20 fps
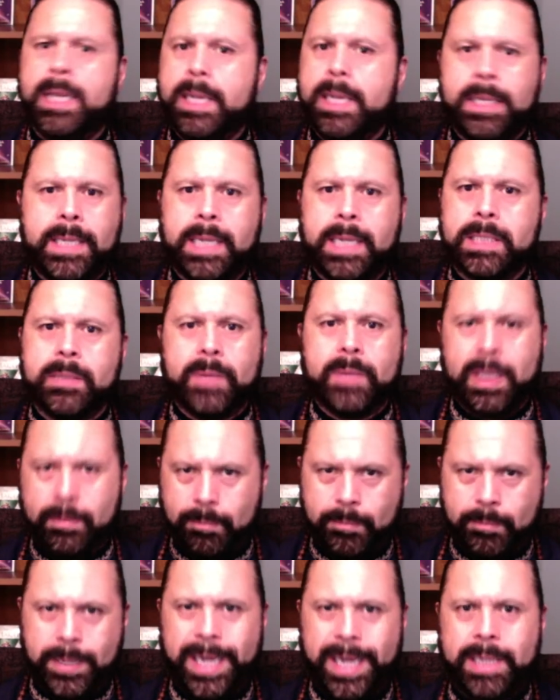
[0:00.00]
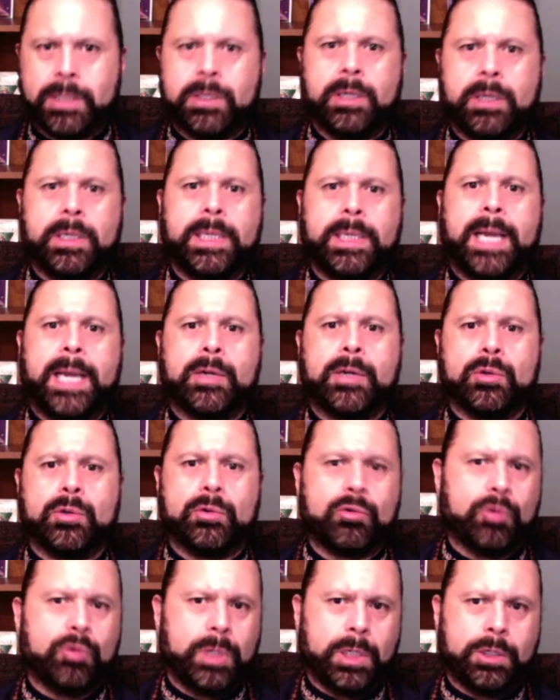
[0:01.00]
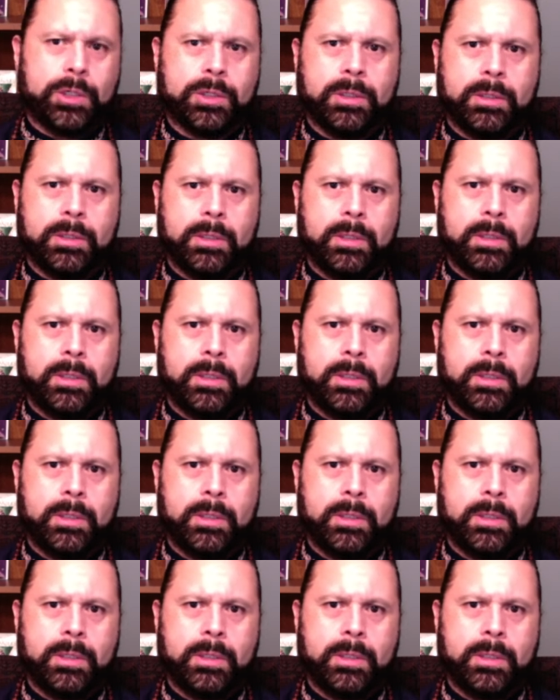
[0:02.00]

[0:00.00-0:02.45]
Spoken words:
not something based on an actual tradition.